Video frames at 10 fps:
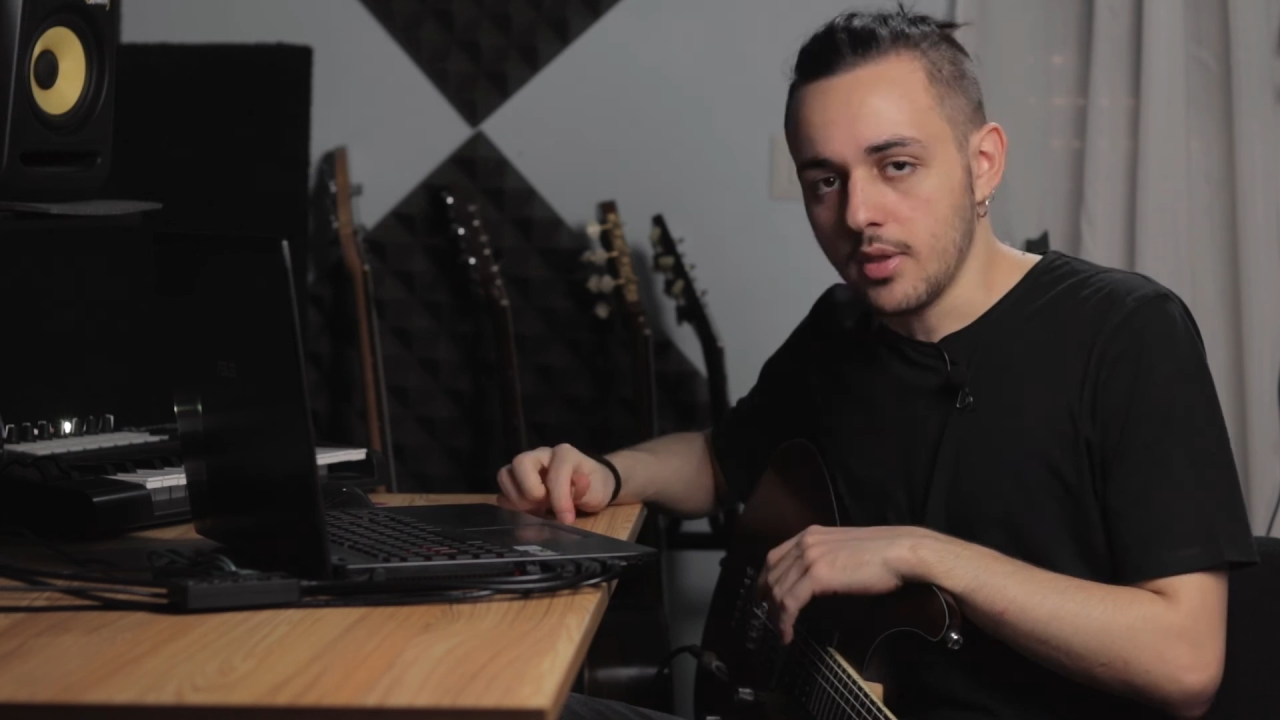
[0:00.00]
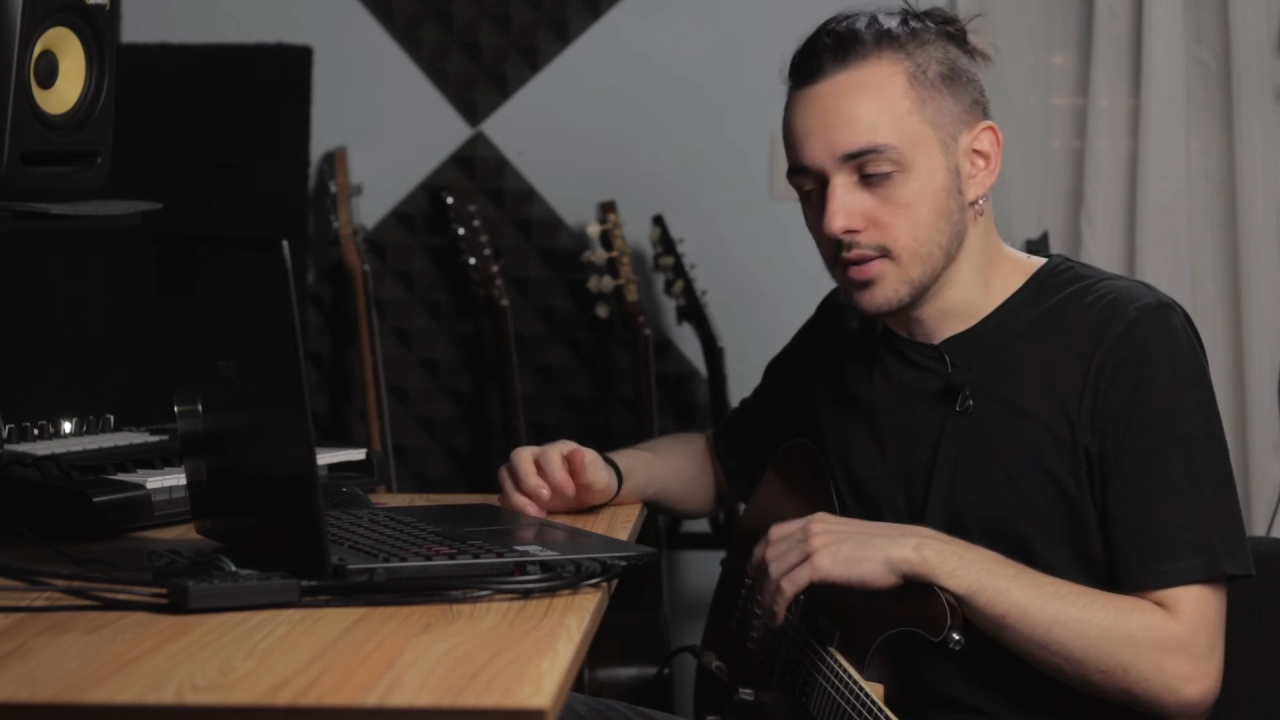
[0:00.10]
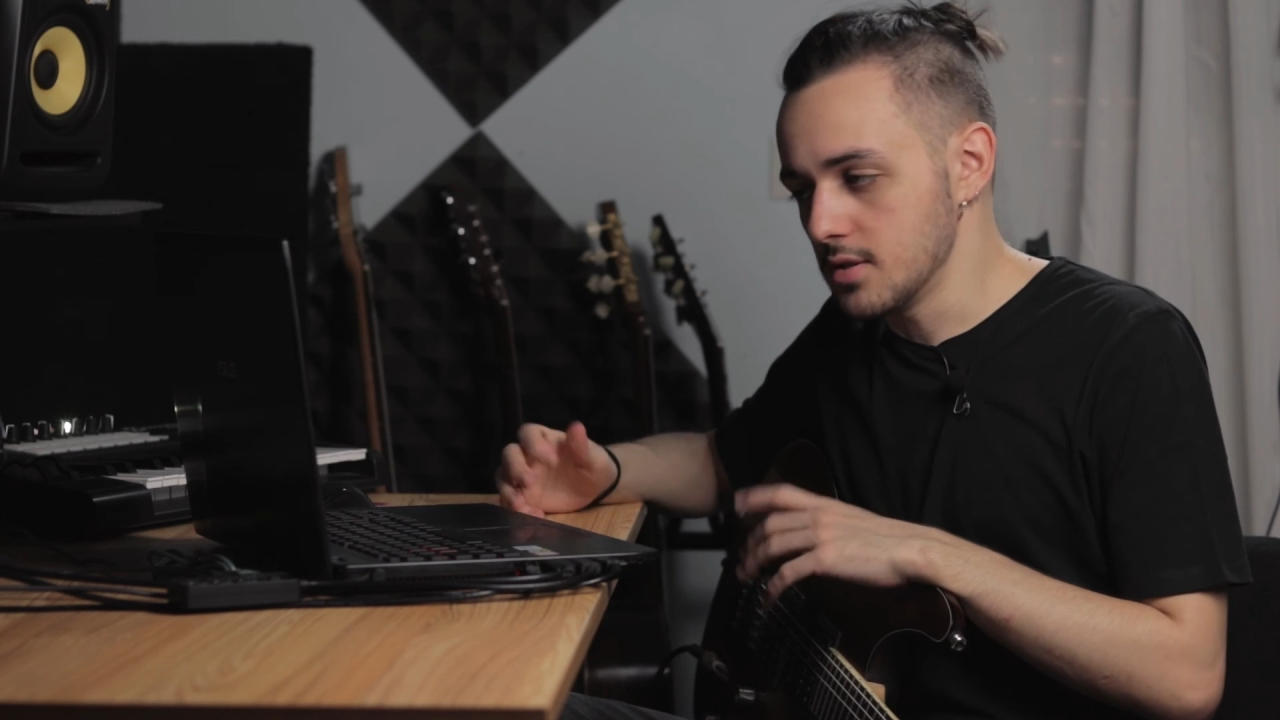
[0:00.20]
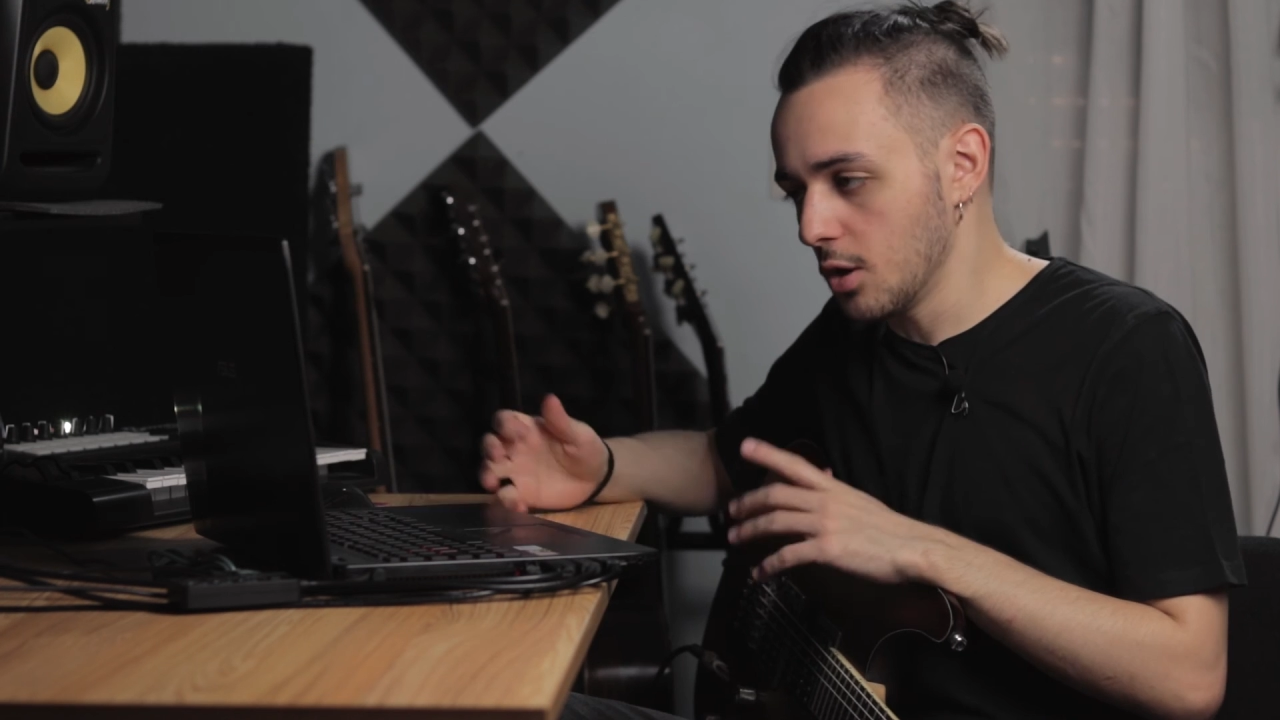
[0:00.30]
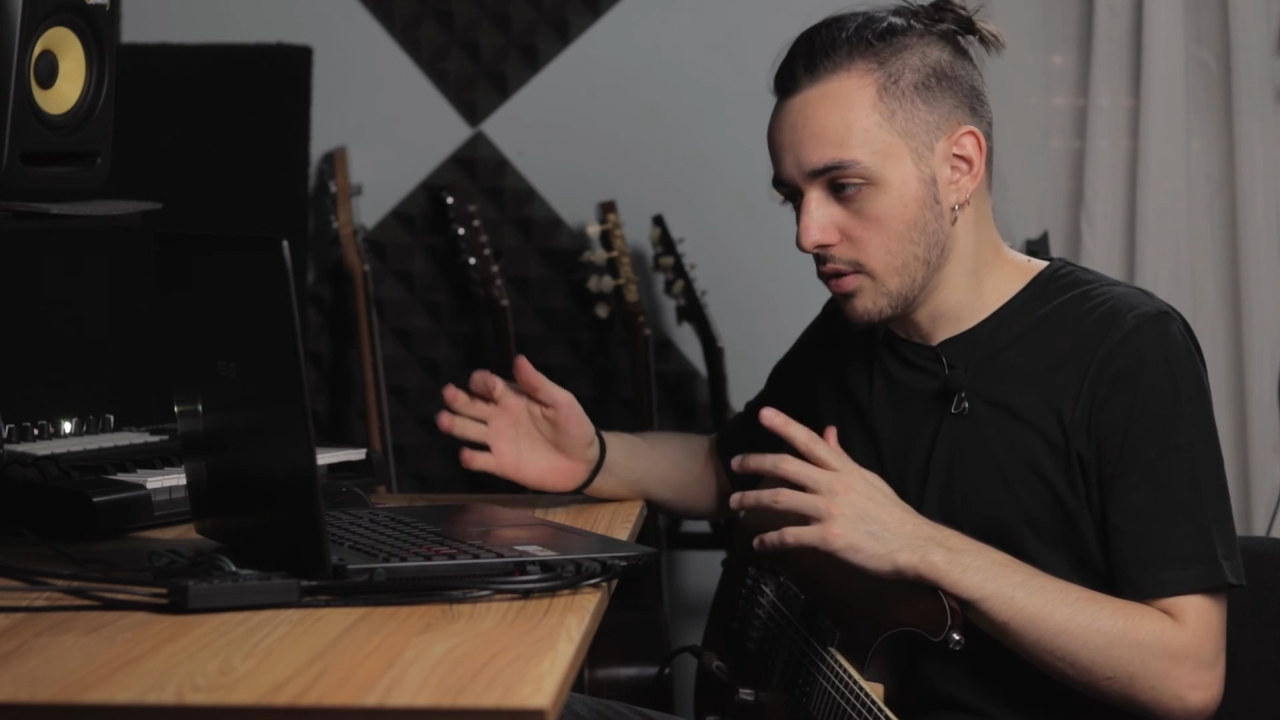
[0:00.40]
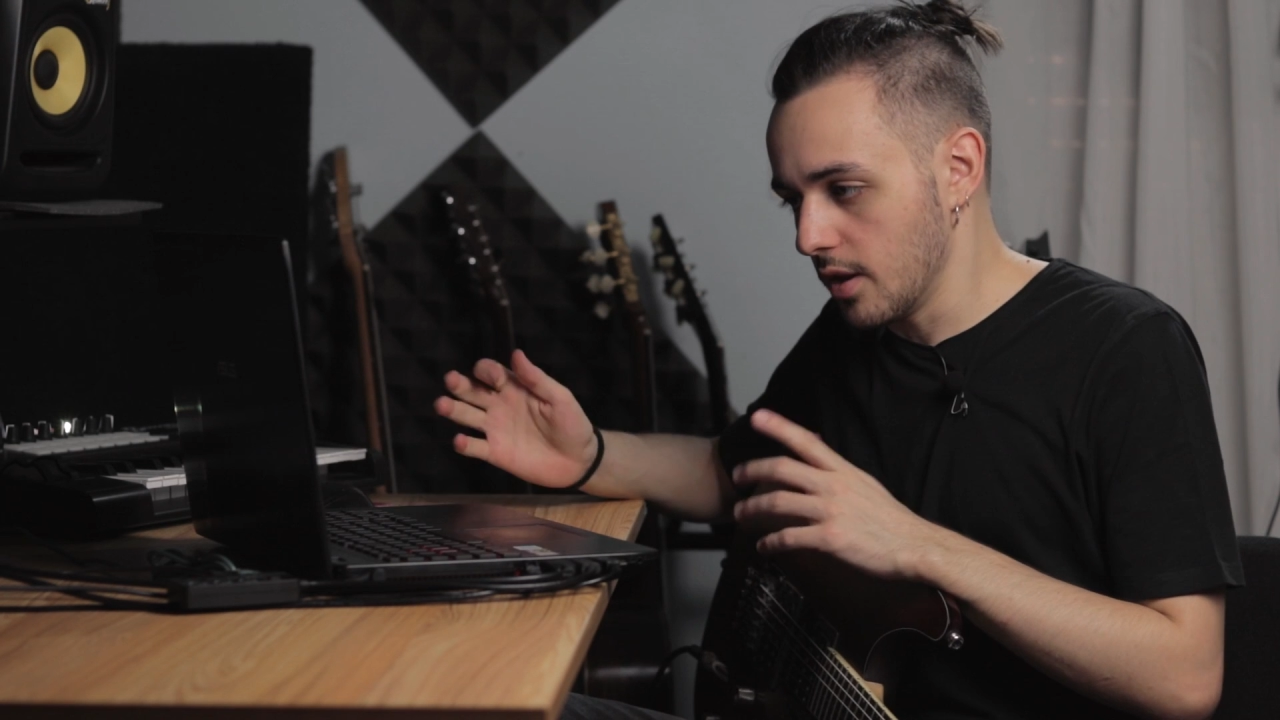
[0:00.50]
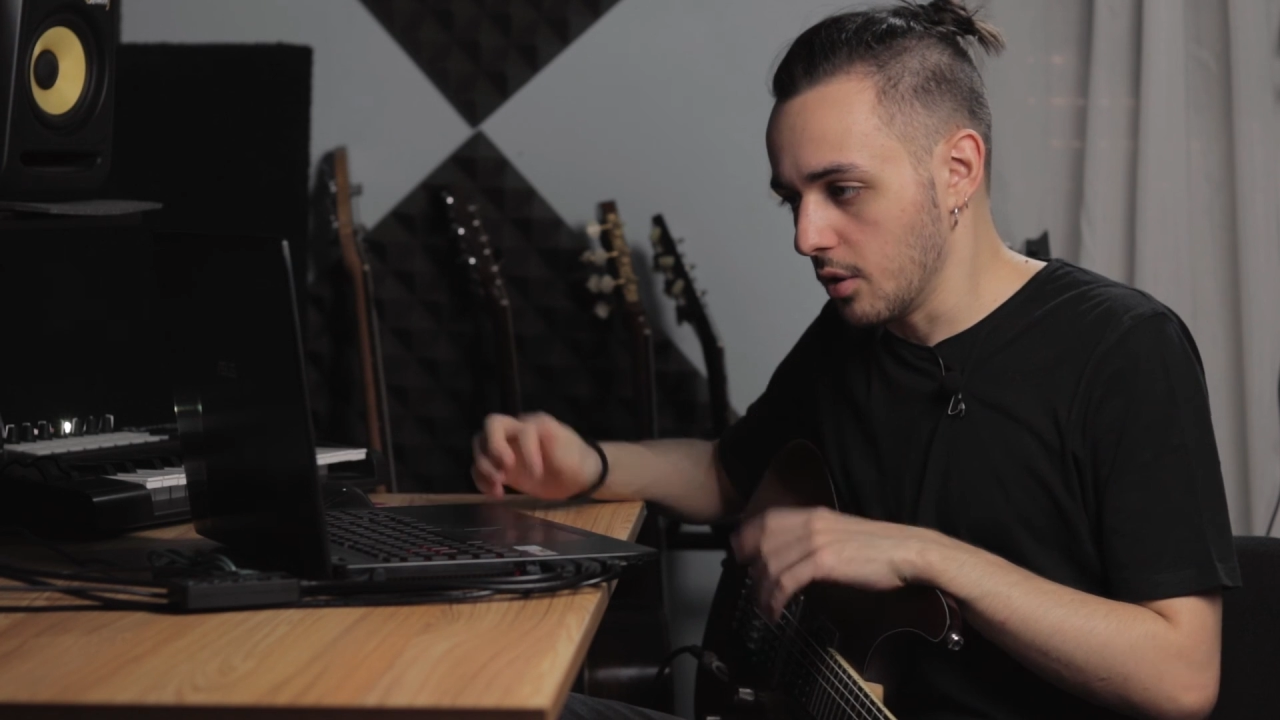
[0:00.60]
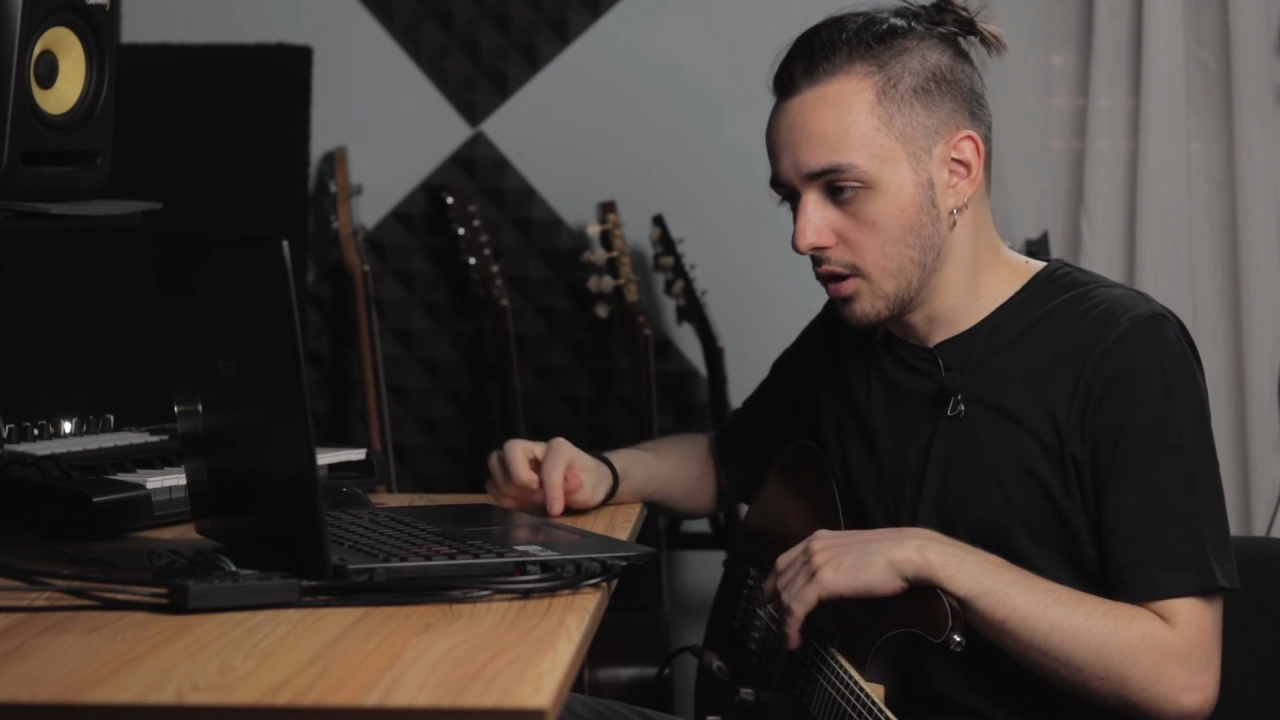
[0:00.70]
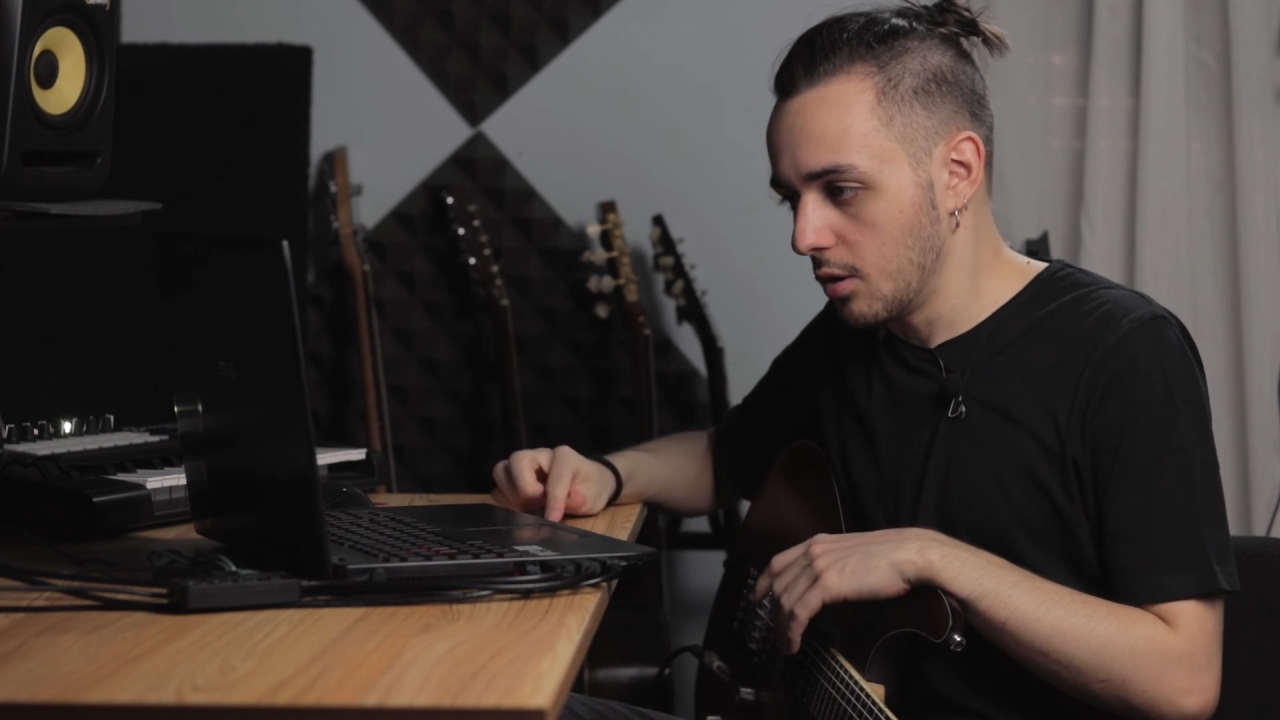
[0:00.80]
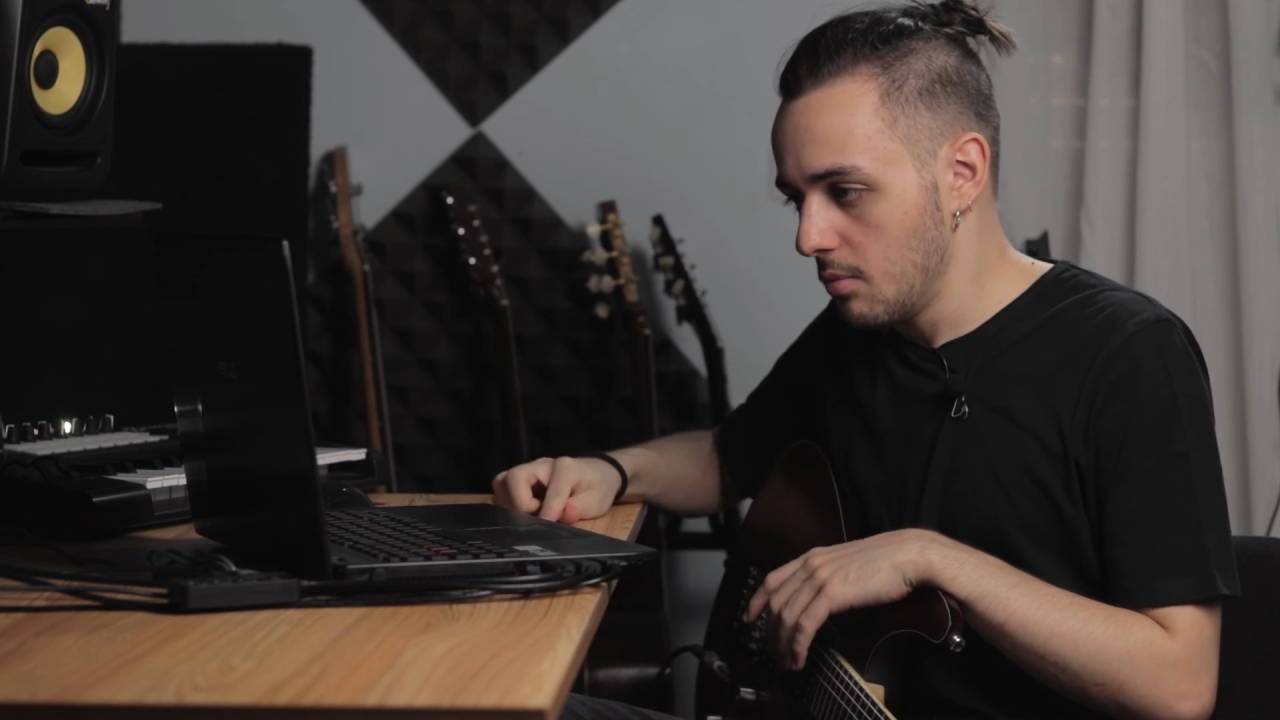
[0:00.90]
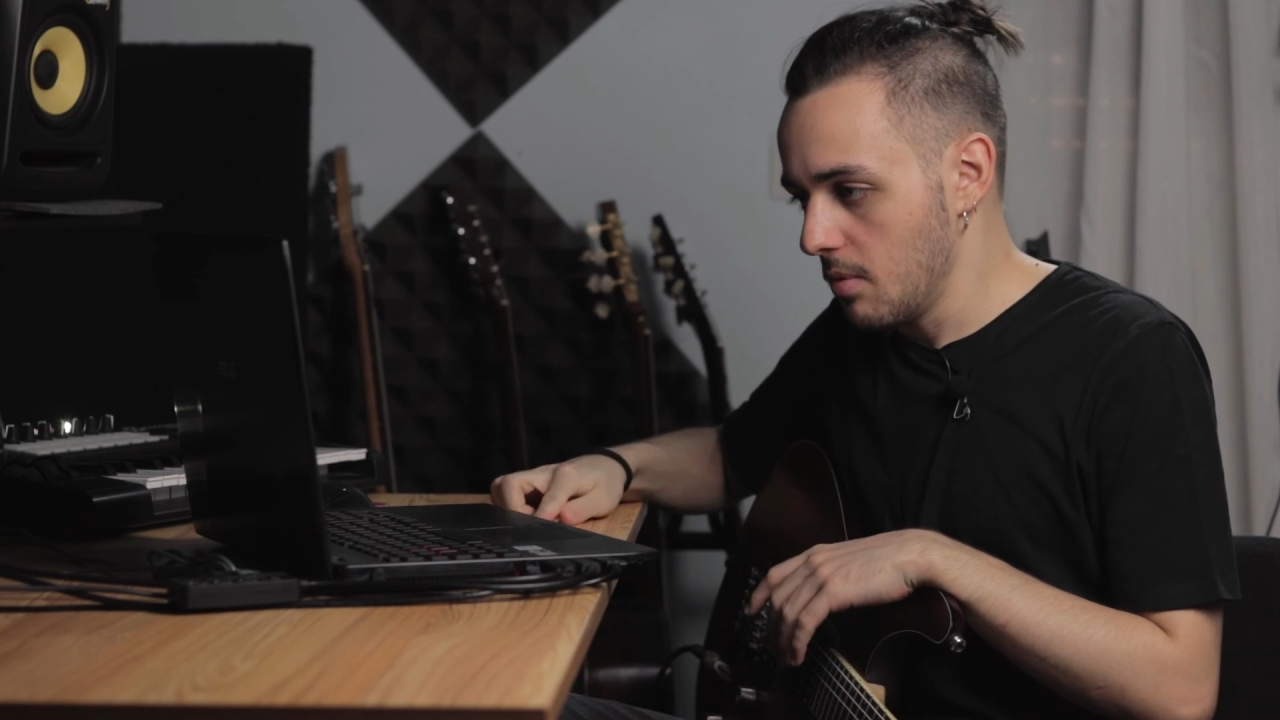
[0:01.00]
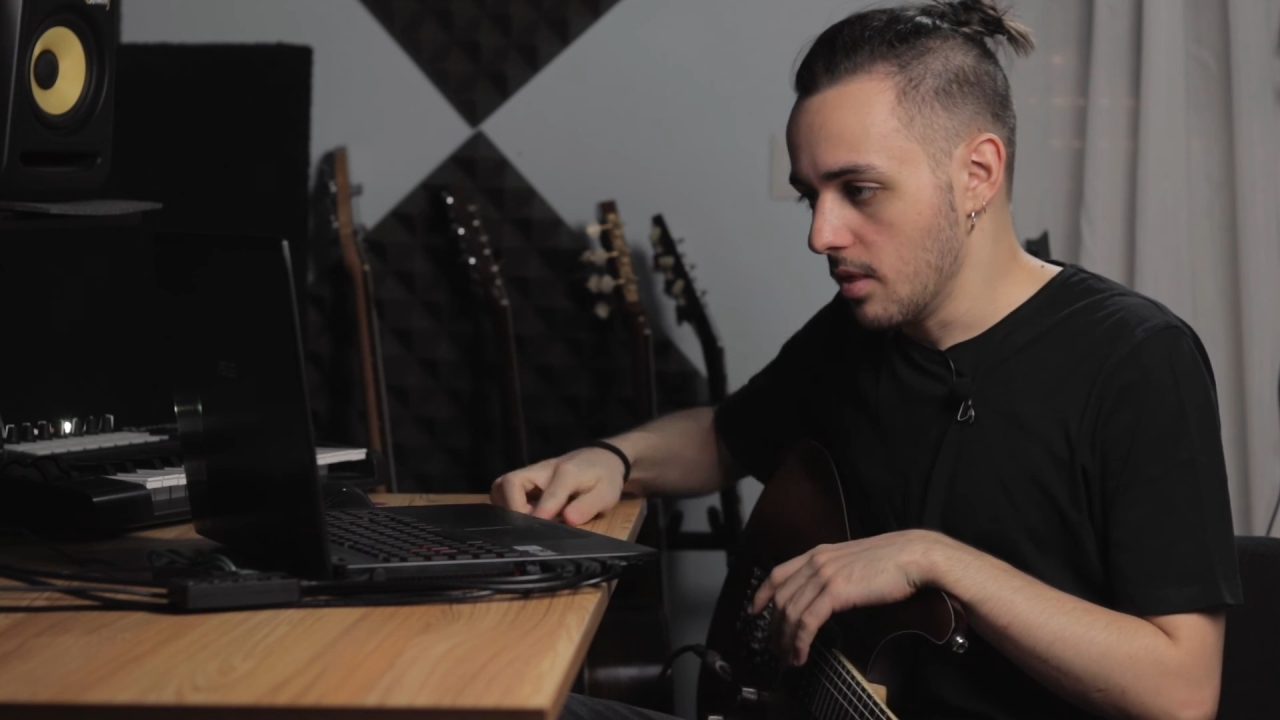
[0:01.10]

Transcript: And so there you go.